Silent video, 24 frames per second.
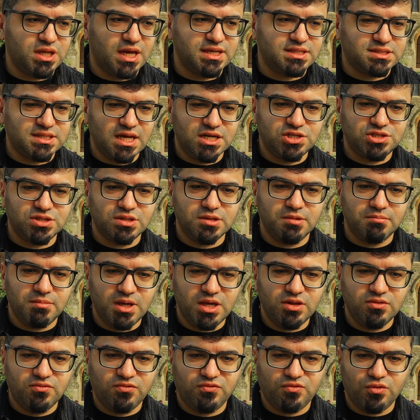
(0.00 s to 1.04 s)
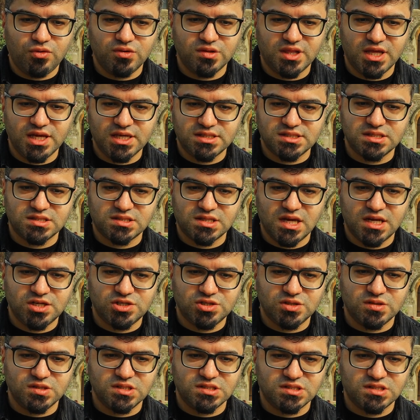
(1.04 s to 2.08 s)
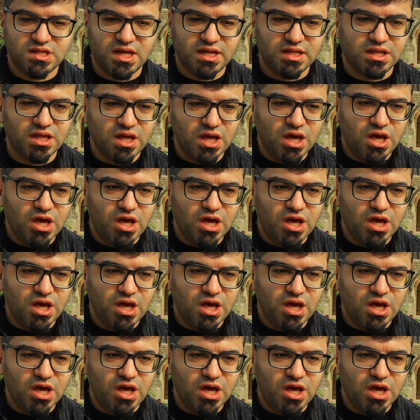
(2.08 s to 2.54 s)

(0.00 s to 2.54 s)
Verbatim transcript: essentially mean for the existentialist that